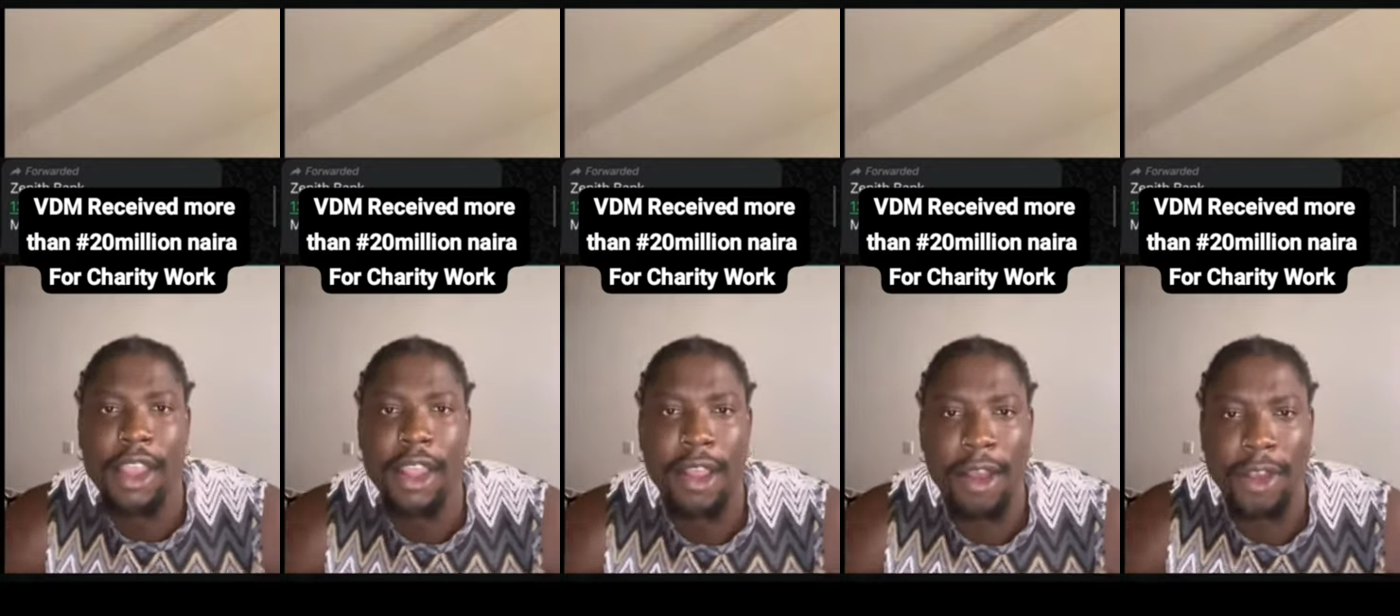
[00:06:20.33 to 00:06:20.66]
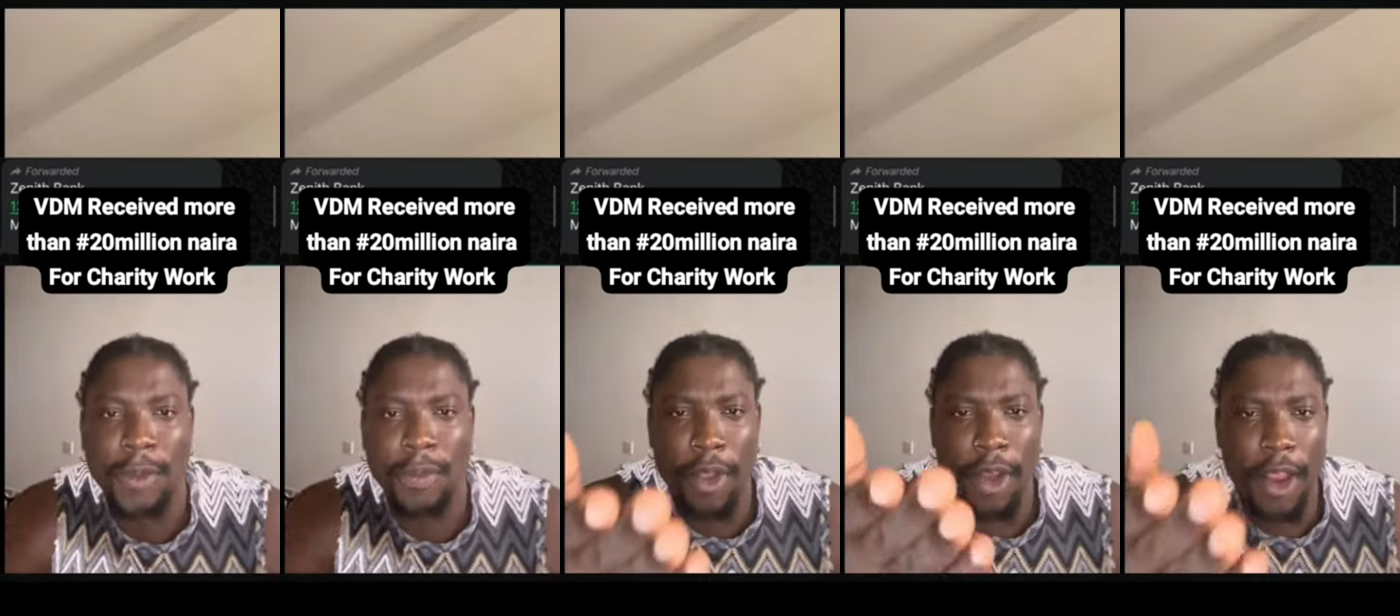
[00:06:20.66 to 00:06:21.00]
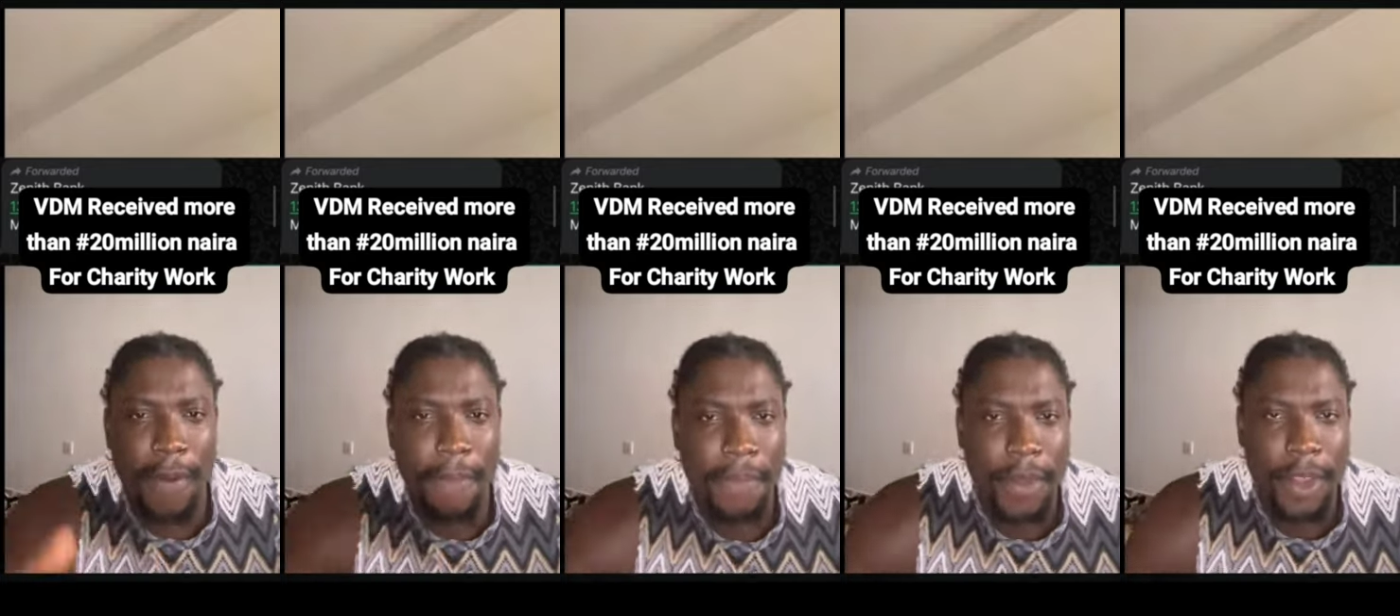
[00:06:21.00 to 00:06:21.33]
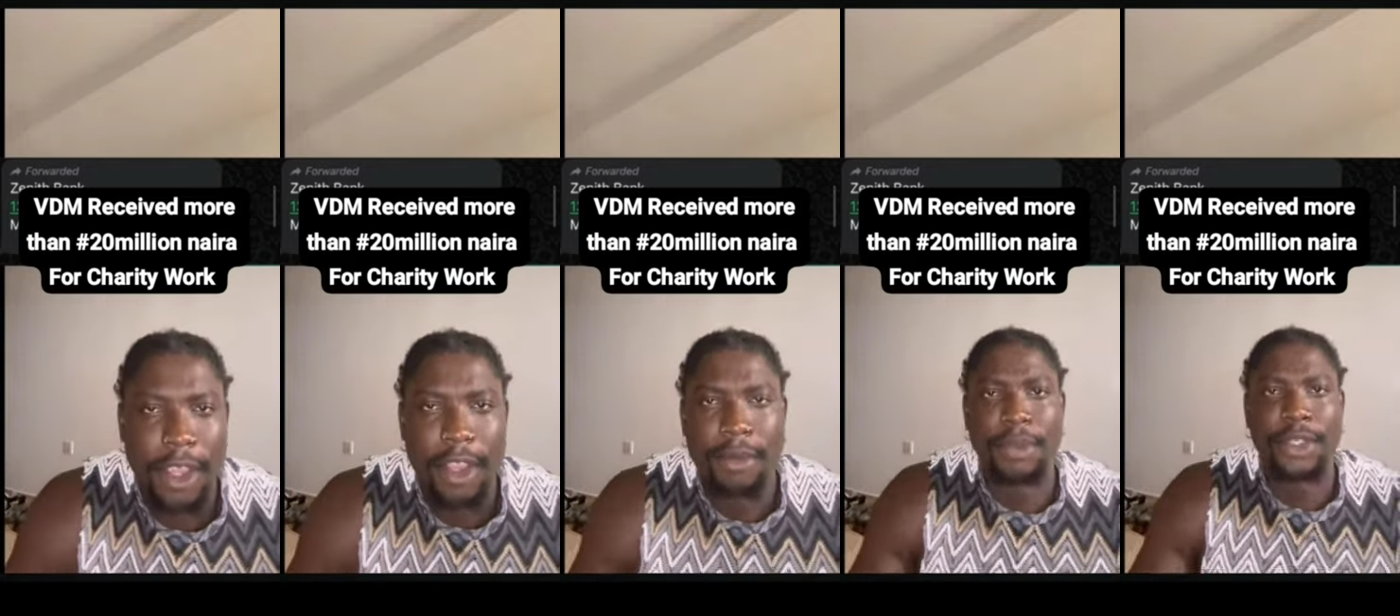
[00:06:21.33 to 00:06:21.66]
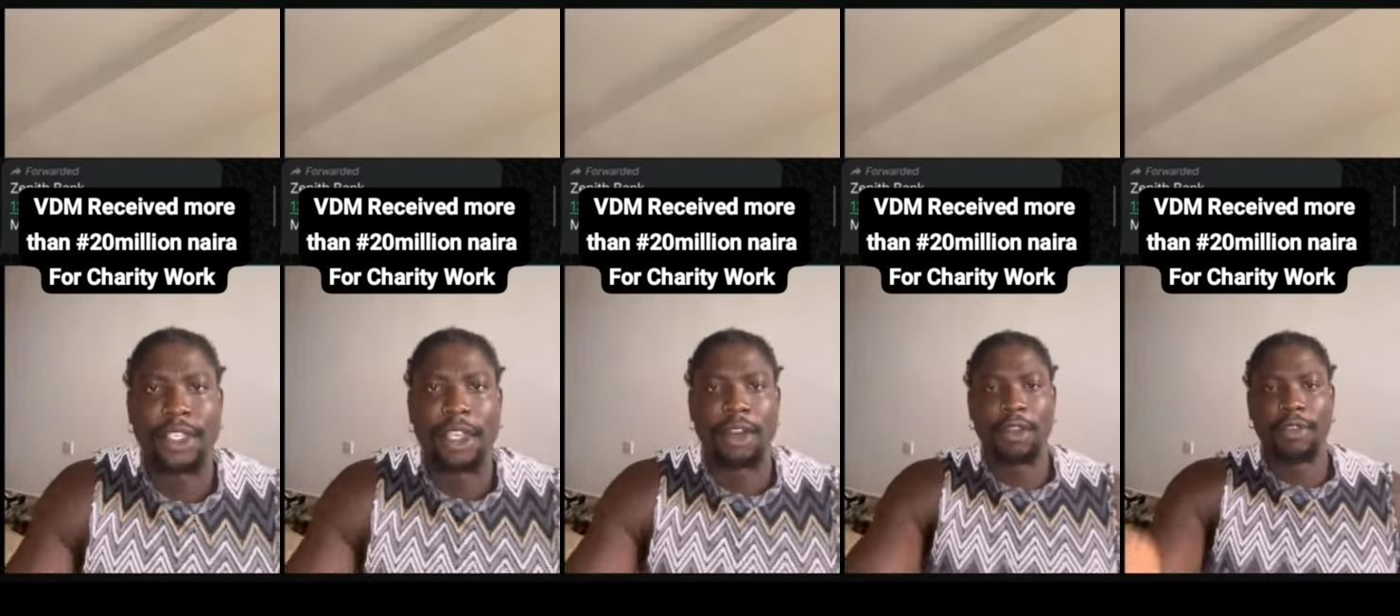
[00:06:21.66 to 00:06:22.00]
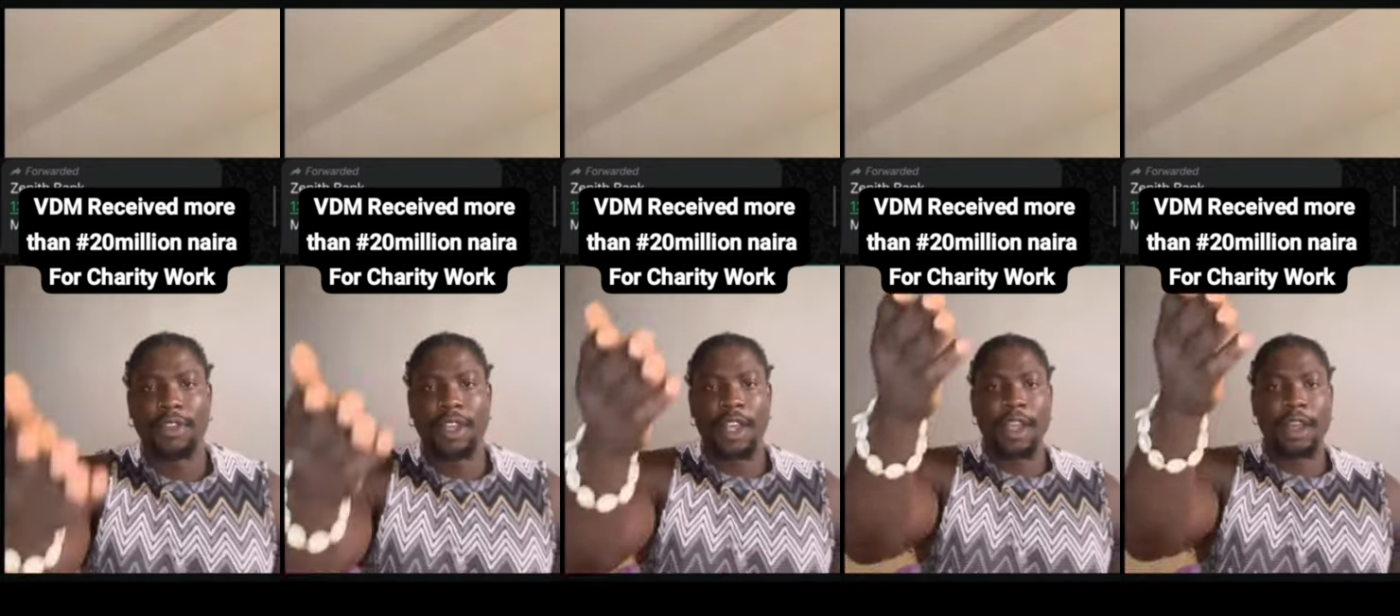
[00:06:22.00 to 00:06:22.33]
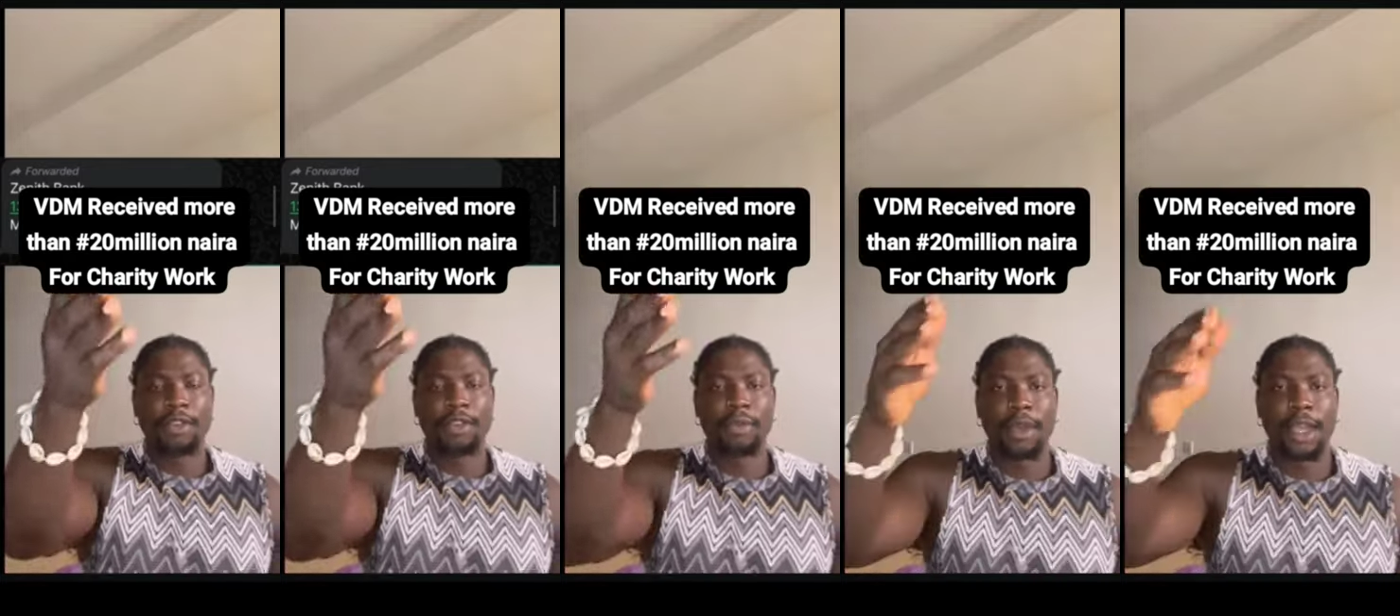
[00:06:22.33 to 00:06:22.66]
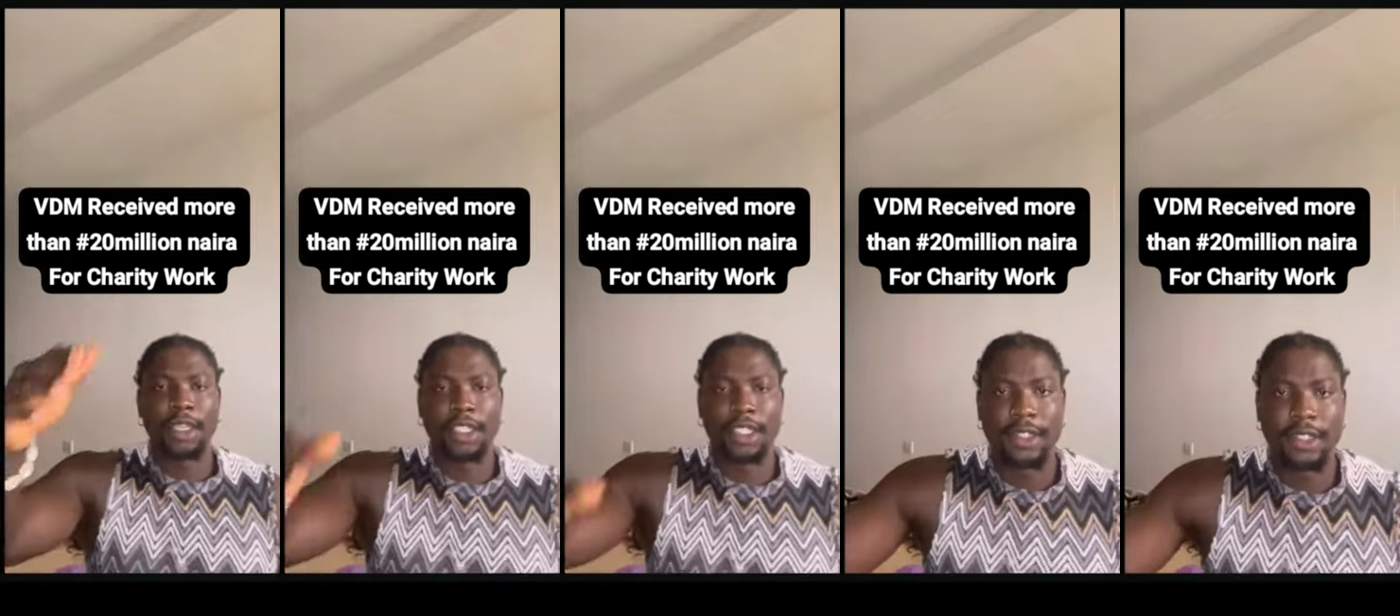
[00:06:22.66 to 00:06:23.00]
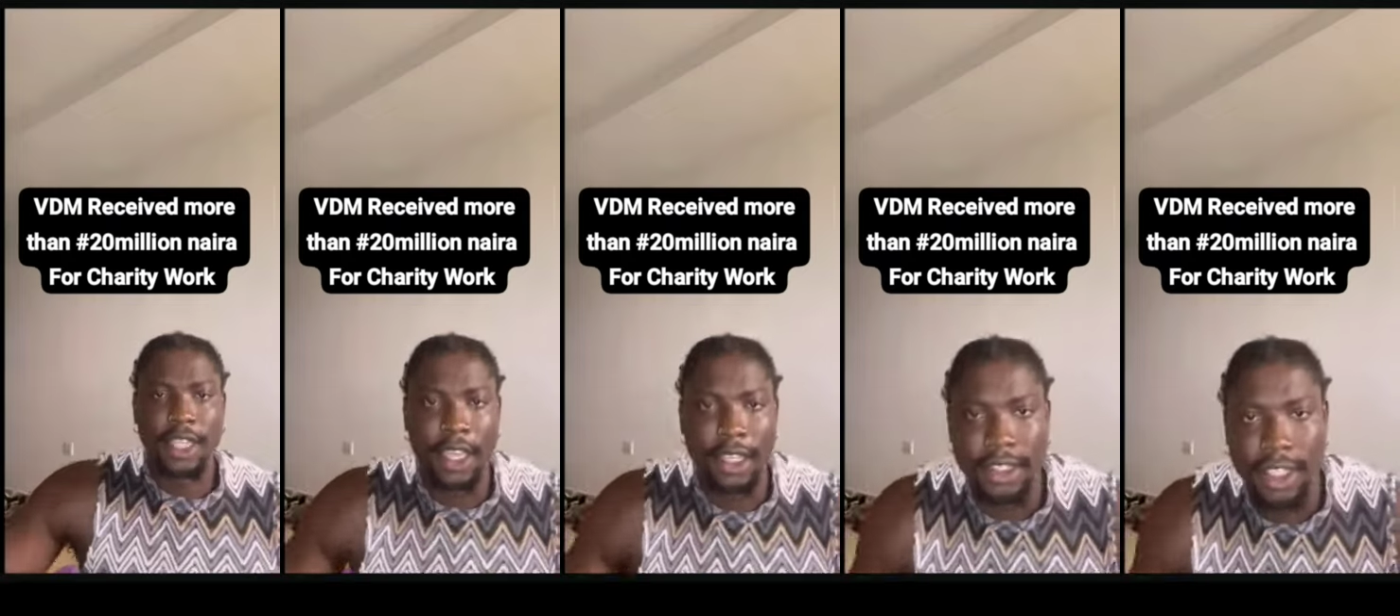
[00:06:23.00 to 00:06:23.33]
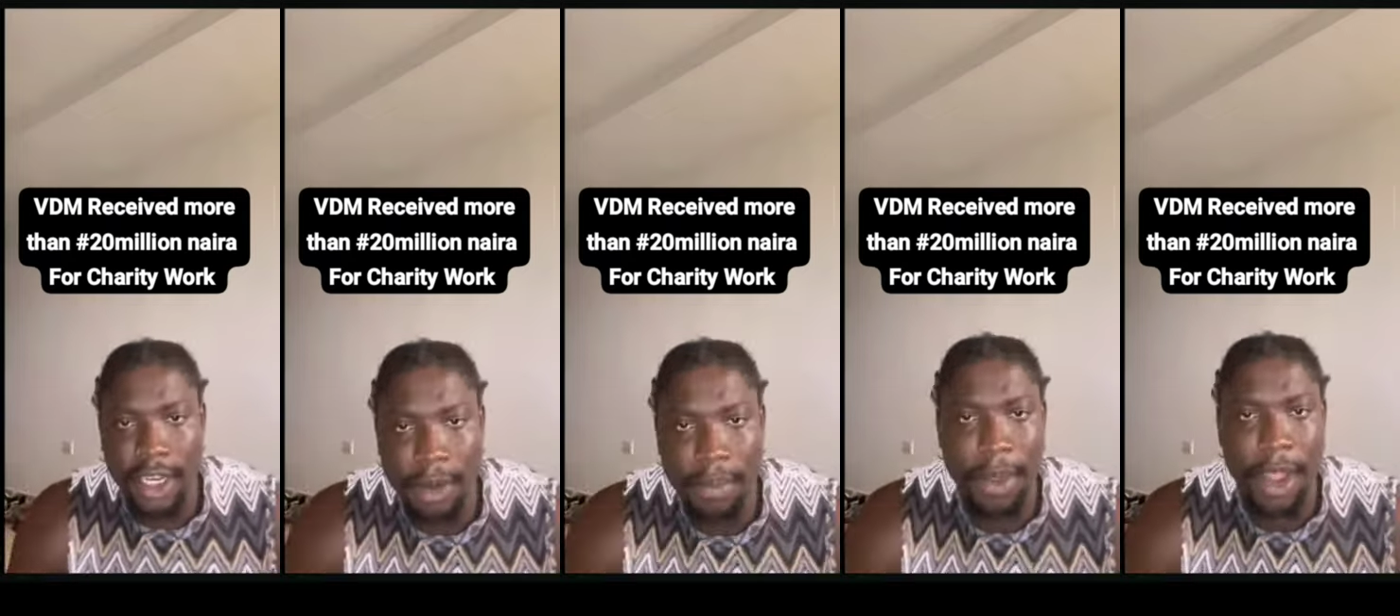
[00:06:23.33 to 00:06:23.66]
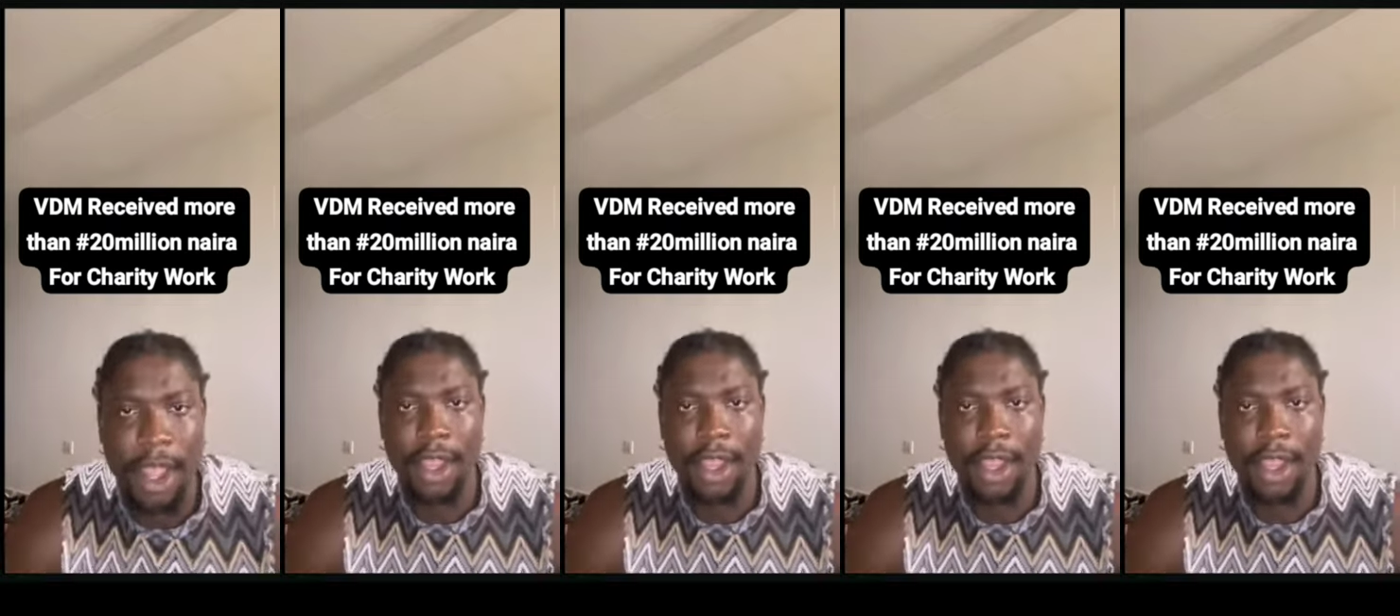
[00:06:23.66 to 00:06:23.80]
I'll spoil them. Peace and love. The account number is still there. Zenith Bank,